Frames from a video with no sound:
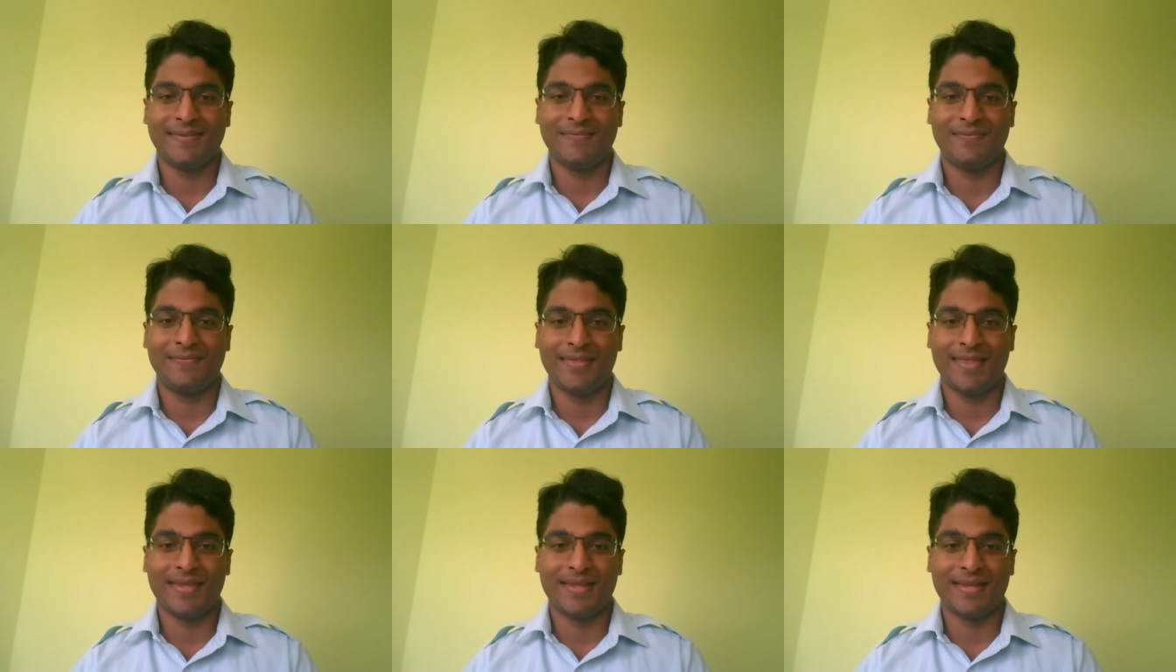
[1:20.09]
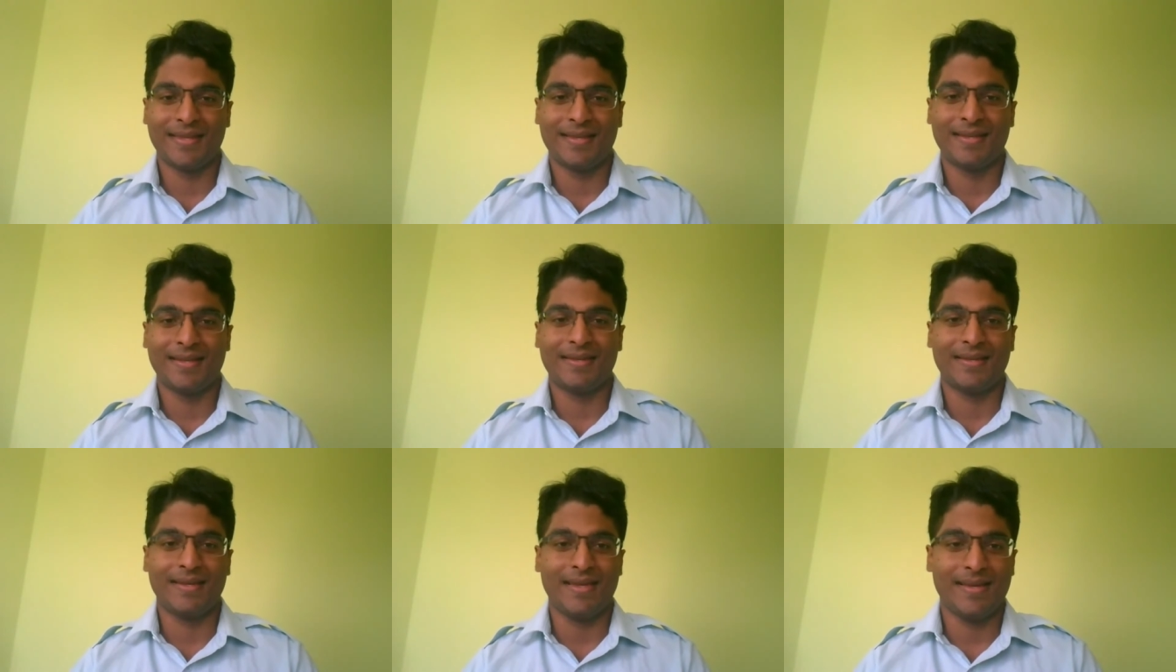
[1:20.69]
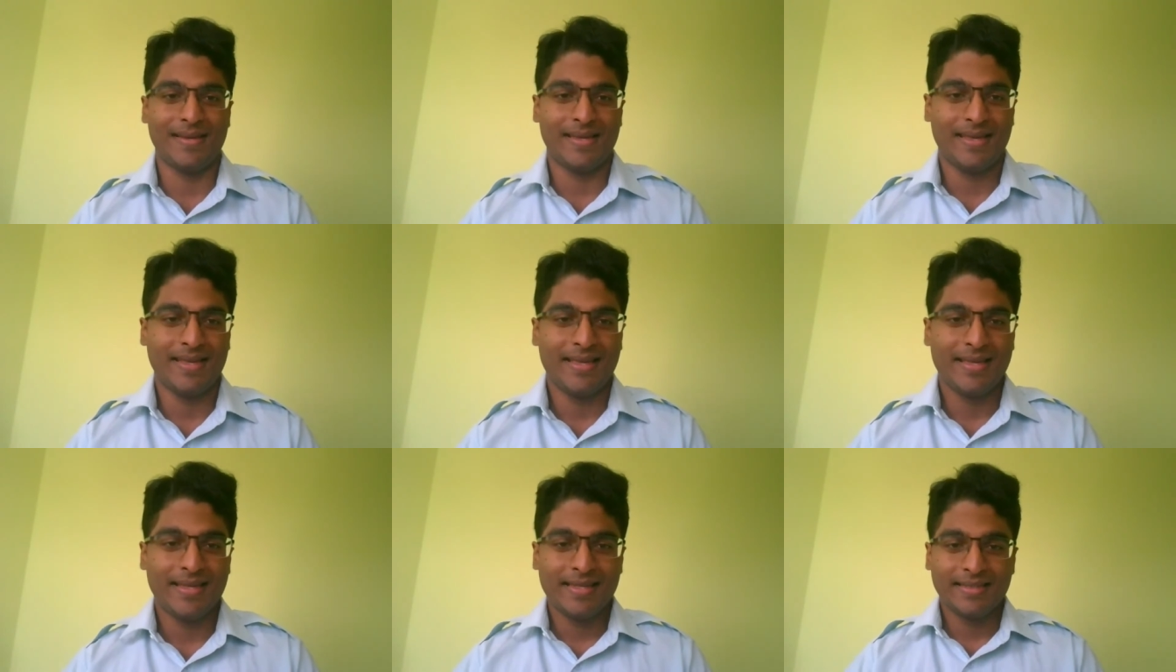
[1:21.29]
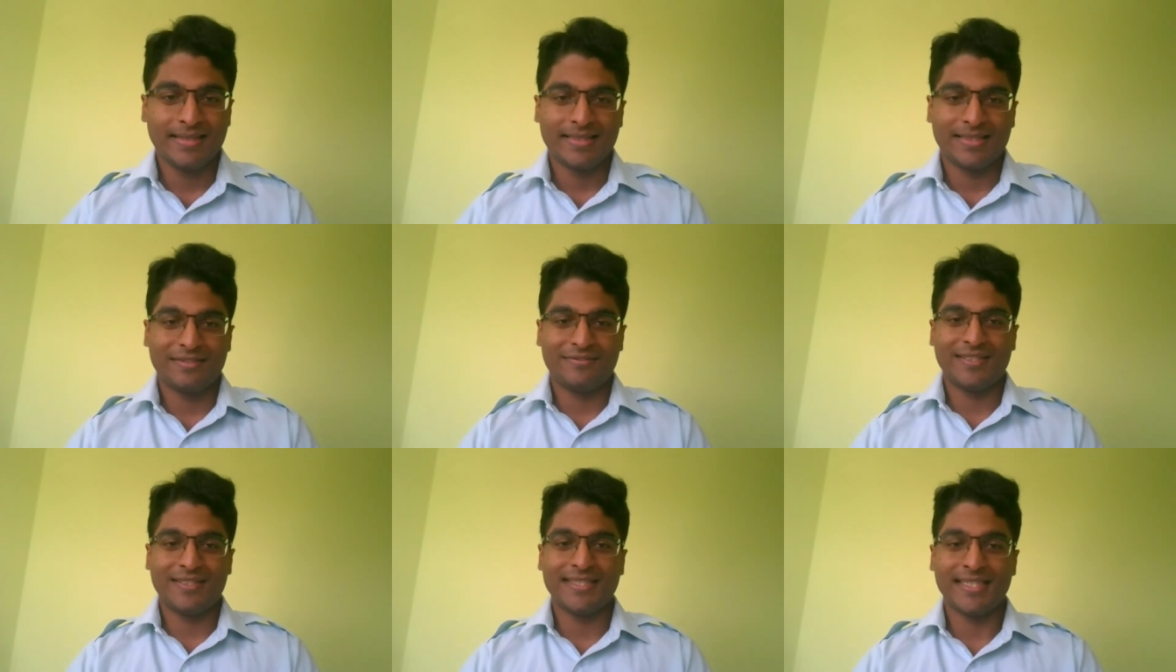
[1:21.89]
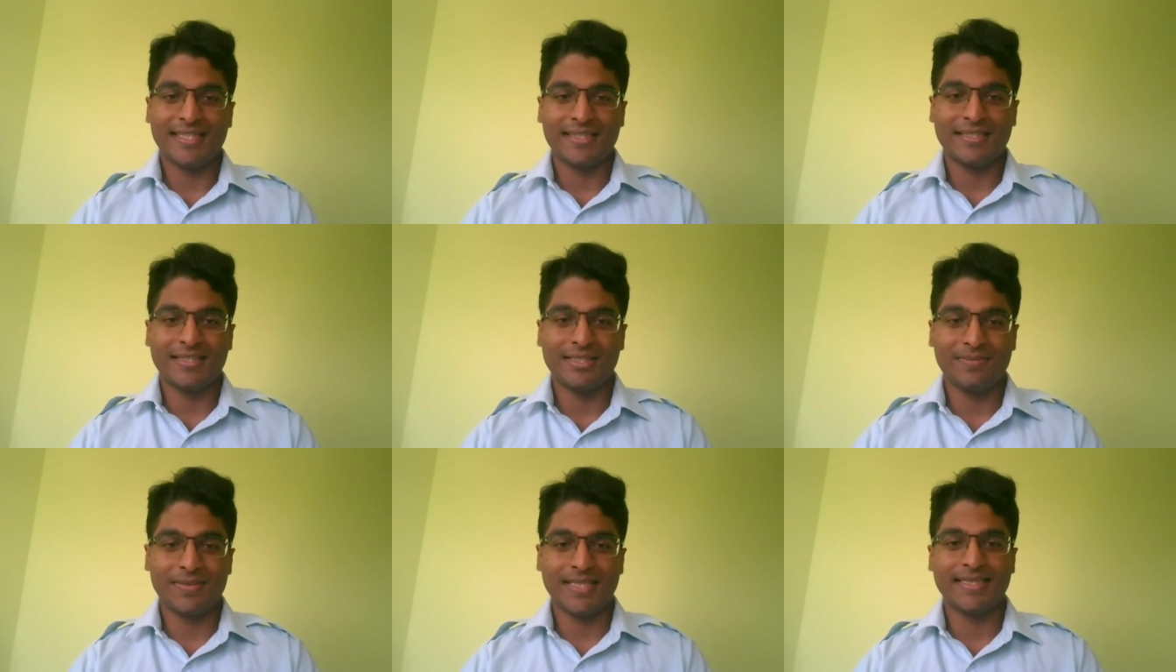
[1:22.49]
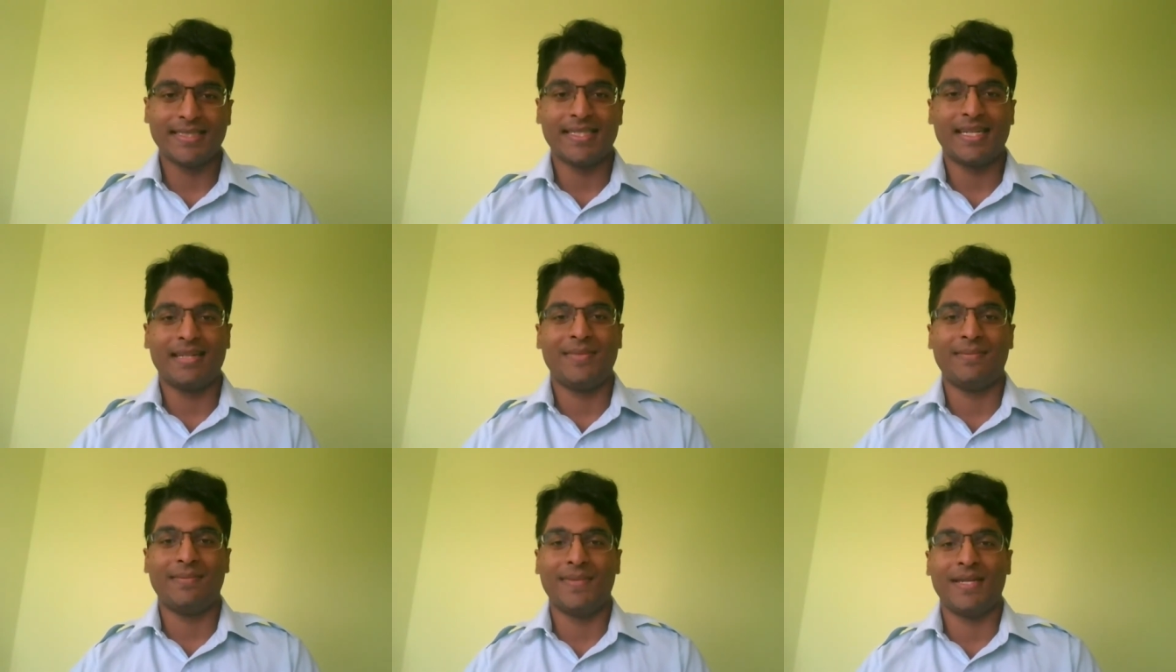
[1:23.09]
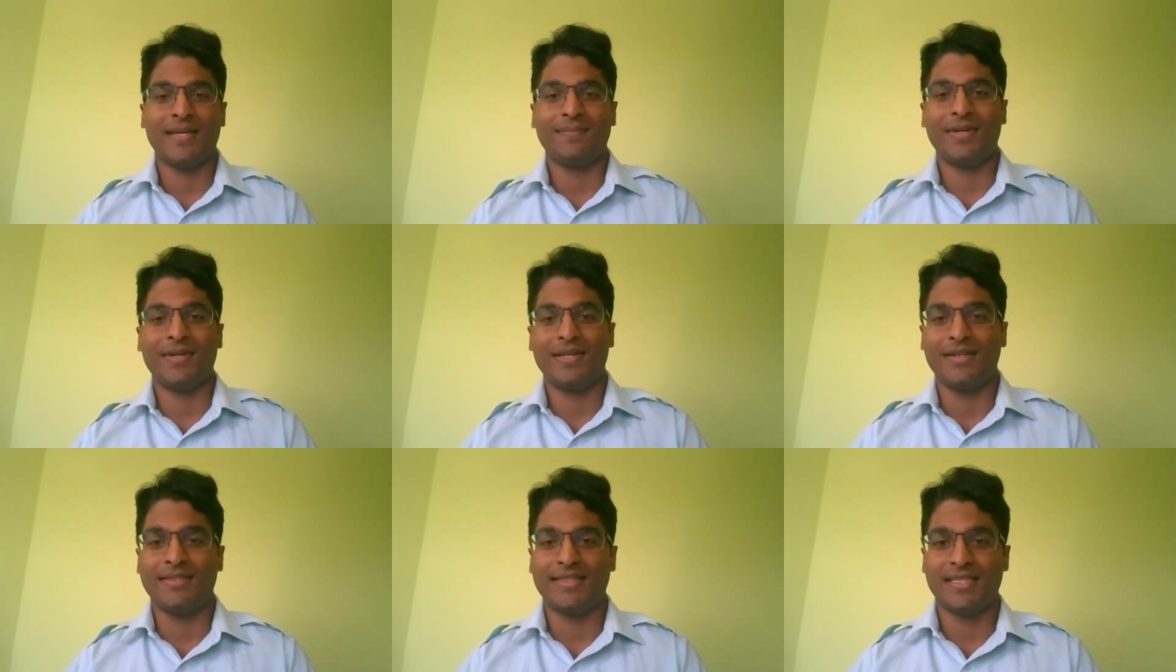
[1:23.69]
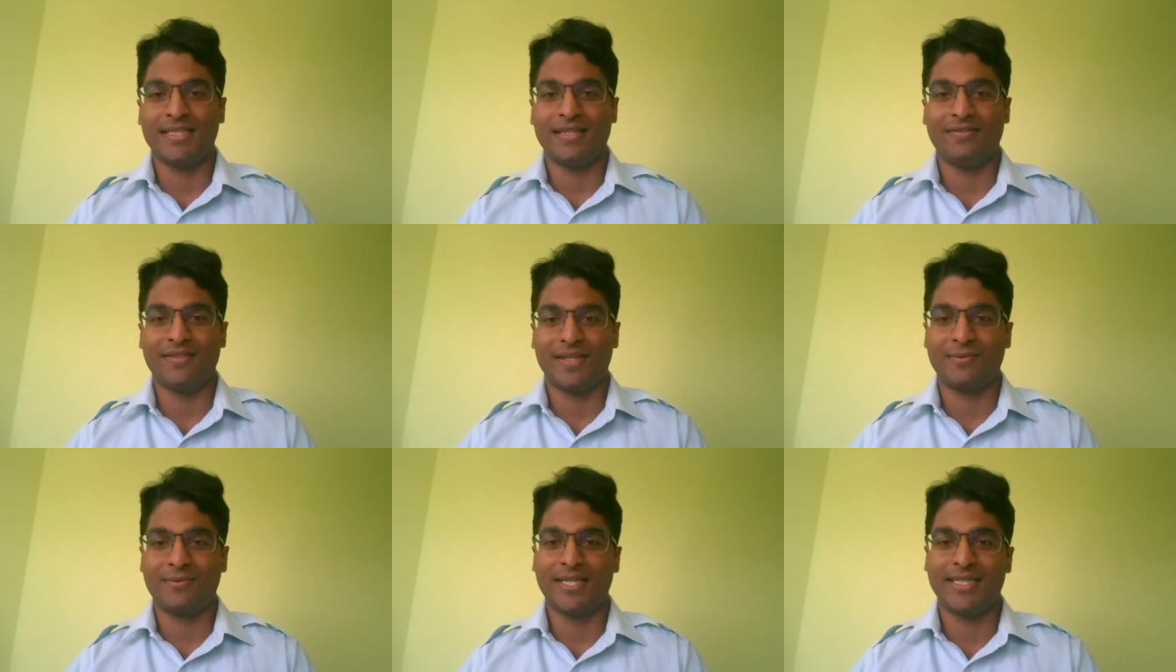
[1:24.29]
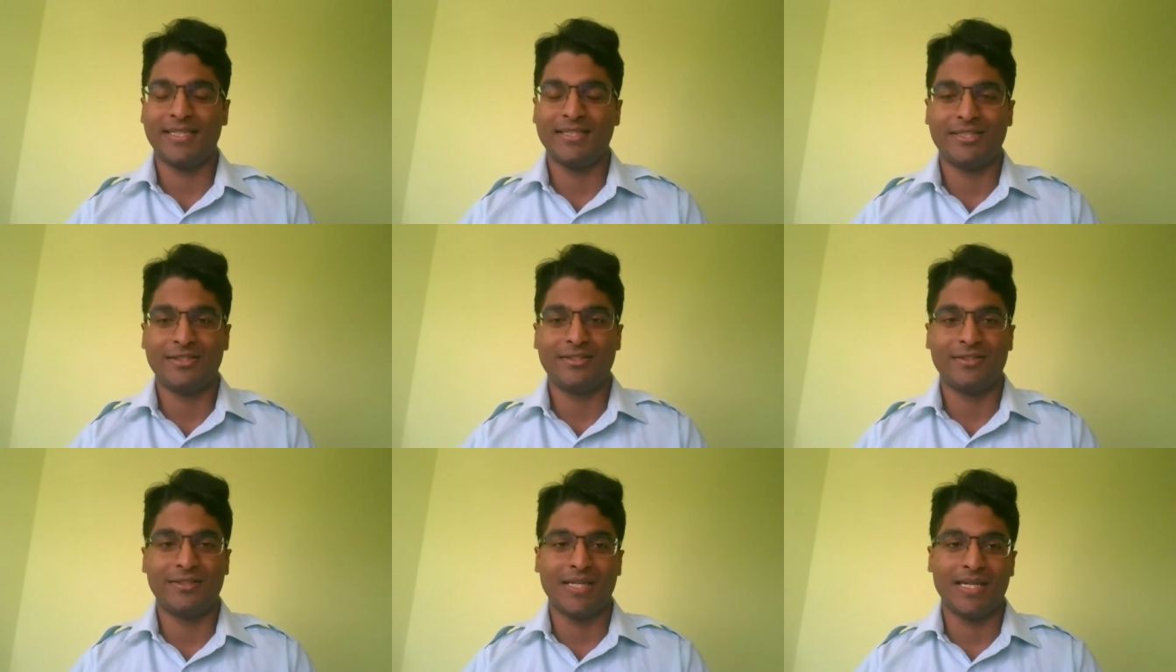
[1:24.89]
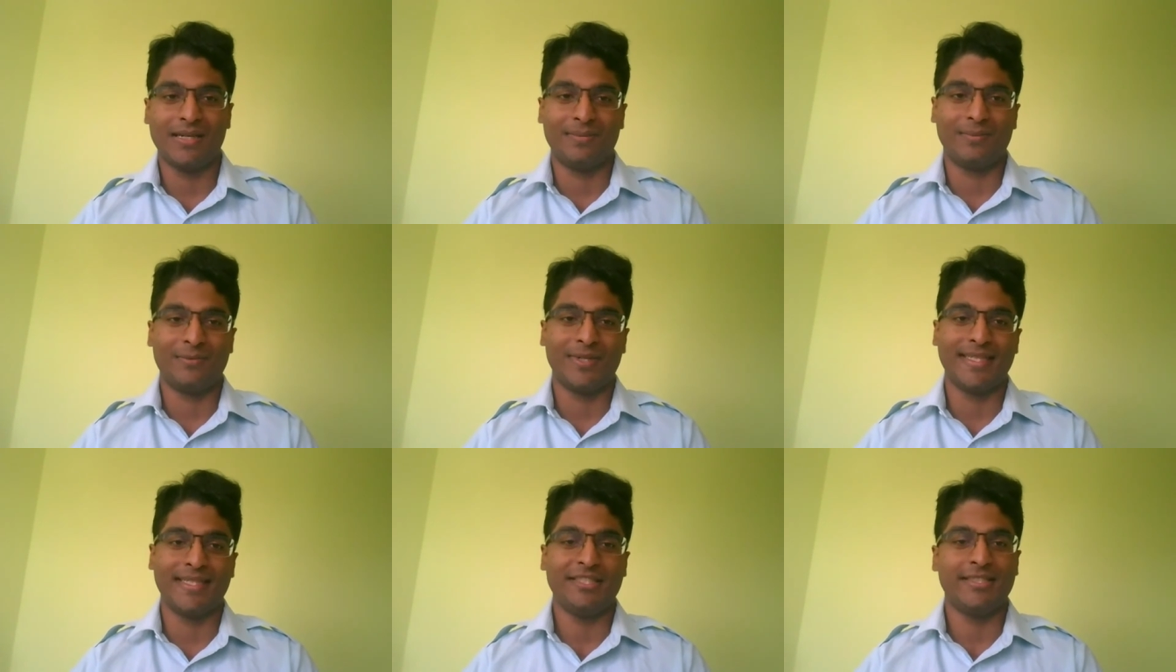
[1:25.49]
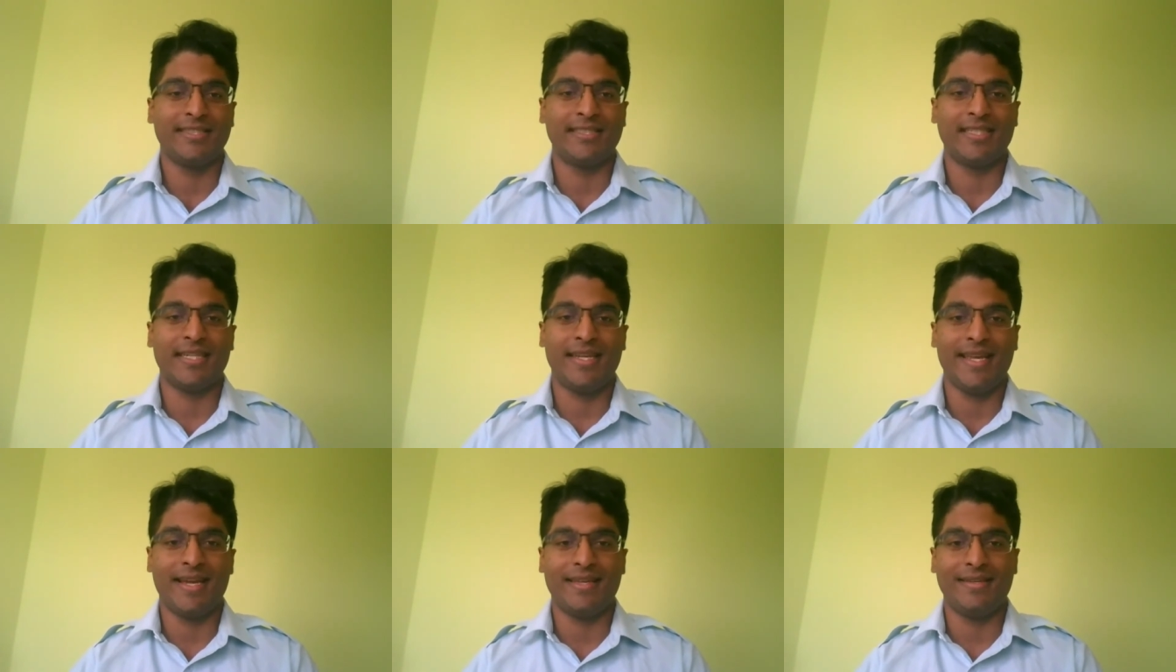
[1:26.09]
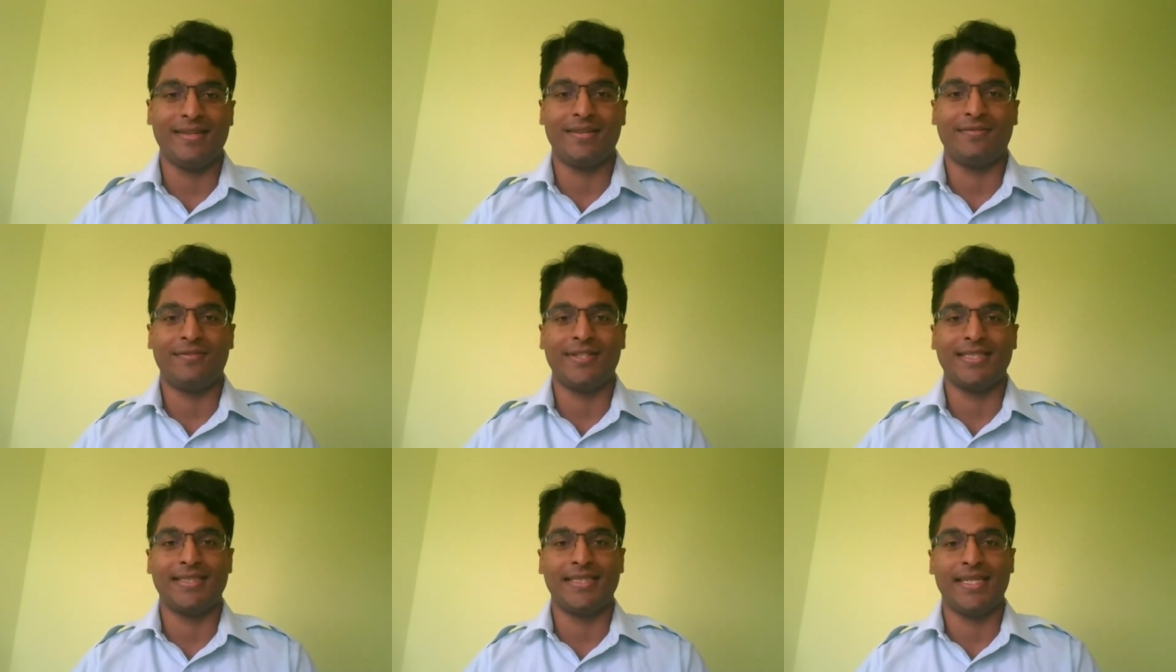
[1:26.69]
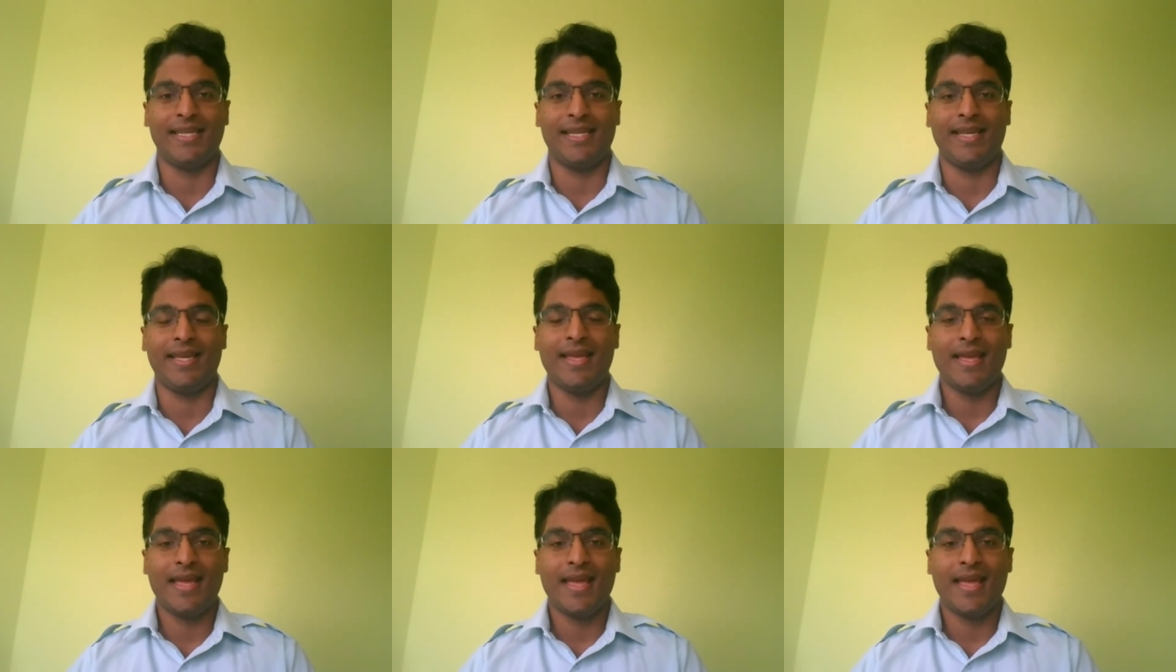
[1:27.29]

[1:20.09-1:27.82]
Sure. Okay. So firstly, could you please tell me a bit about yourself? Like where did you grow up? What did you study at university?